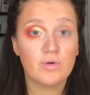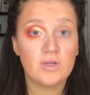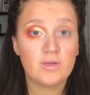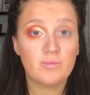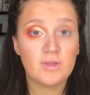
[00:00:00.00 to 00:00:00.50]

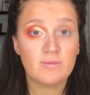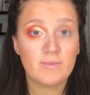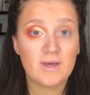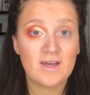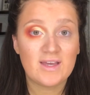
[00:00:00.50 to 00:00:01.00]
going in with
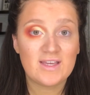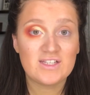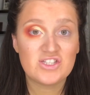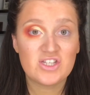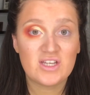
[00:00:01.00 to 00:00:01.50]
my
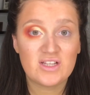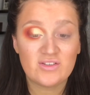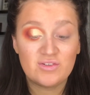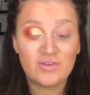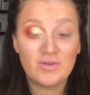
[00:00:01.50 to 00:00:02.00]

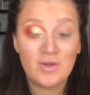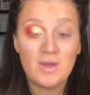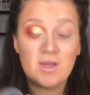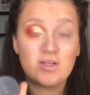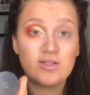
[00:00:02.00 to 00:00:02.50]
JLo
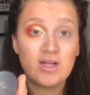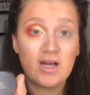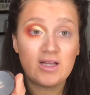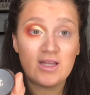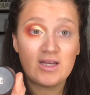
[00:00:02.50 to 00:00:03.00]

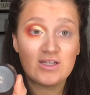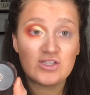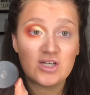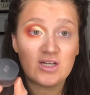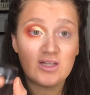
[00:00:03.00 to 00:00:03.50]
eyeliner
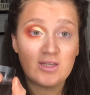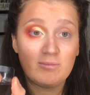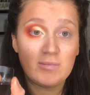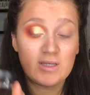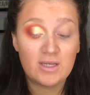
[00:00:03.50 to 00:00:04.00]
gel
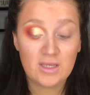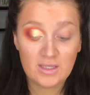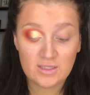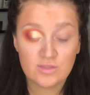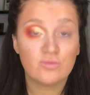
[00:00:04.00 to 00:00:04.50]
in
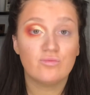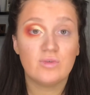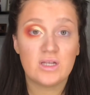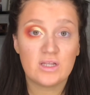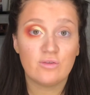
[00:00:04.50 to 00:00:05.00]
Midnight.
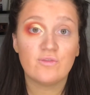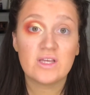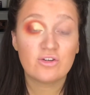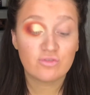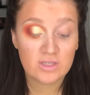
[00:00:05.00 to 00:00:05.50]
Really lovely
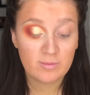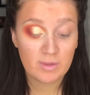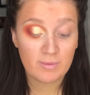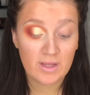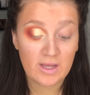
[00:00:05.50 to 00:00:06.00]

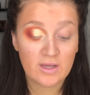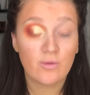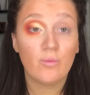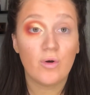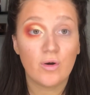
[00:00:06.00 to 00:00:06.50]
creamy
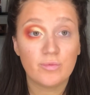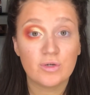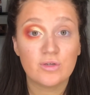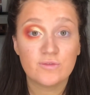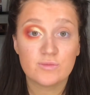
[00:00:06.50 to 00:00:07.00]
black,
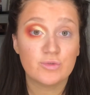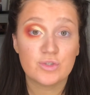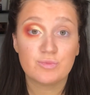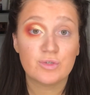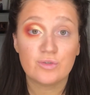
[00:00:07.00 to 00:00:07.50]
waterproof,
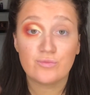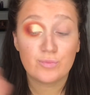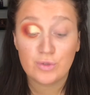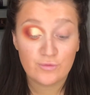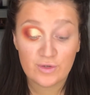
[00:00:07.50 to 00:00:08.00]
smudge proof,
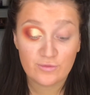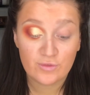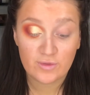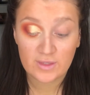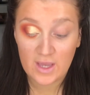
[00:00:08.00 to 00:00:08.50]
perfect for
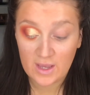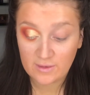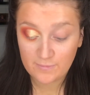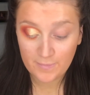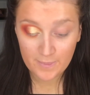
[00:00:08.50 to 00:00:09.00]
on the eye.